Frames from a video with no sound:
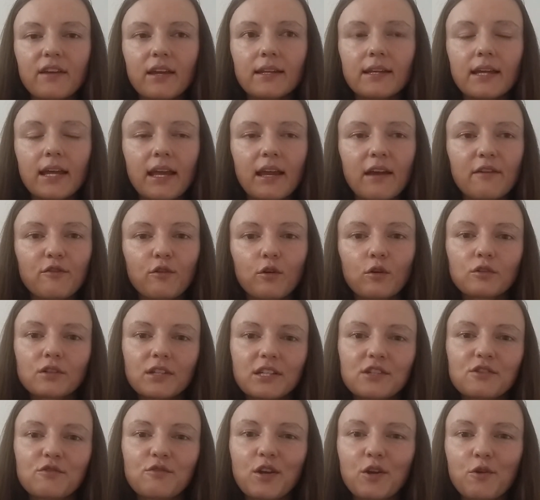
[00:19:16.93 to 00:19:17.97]
they have all
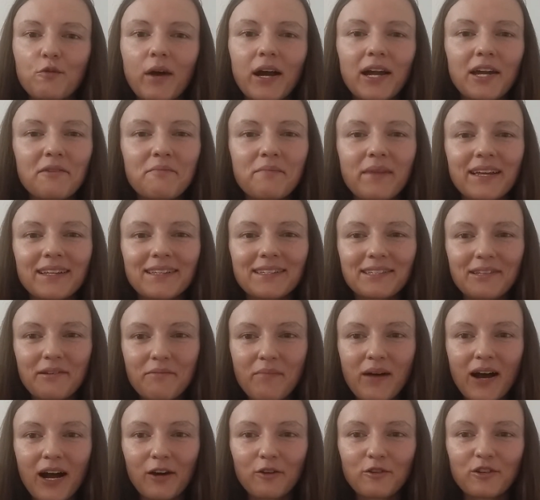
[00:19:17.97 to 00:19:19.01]
these requirements
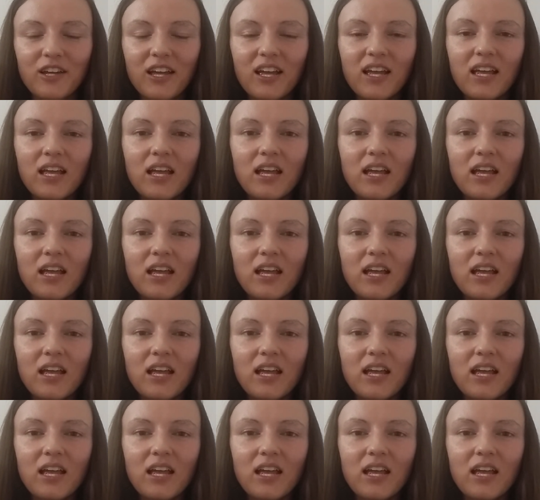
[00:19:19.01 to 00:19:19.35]
about,